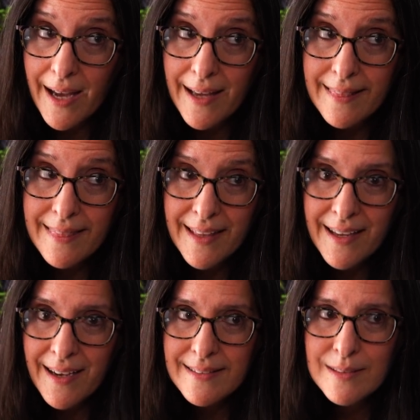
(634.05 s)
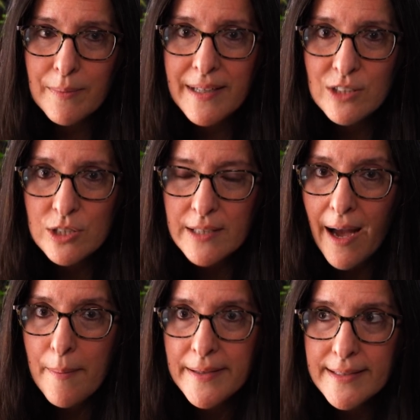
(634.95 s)
I think somebody just
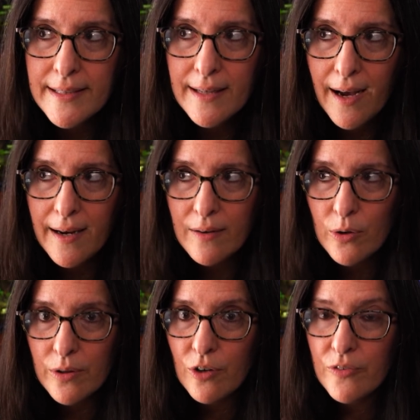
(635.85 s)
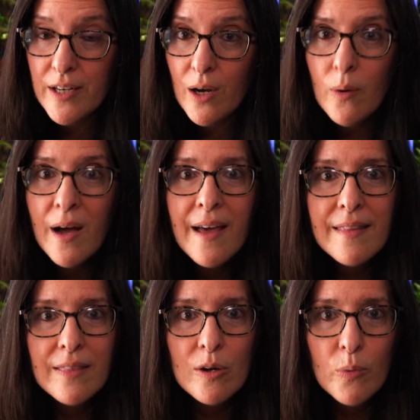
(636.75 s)
commented on an earlier video
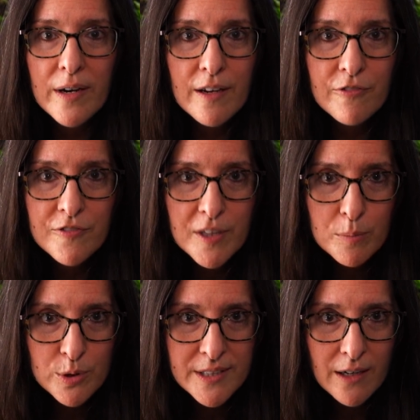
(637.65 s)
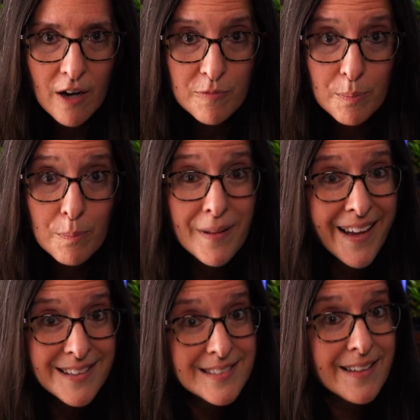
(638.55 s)
that they're running a 15% off
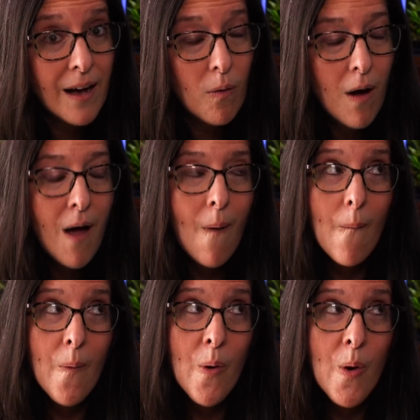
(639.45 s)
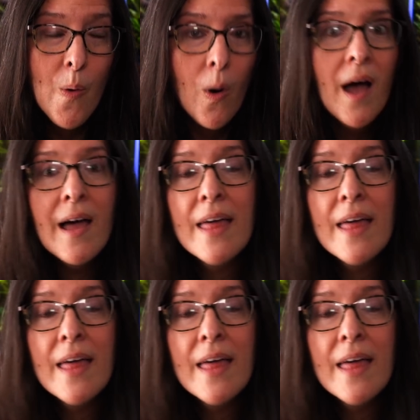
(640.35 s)
plants now. Woohoo!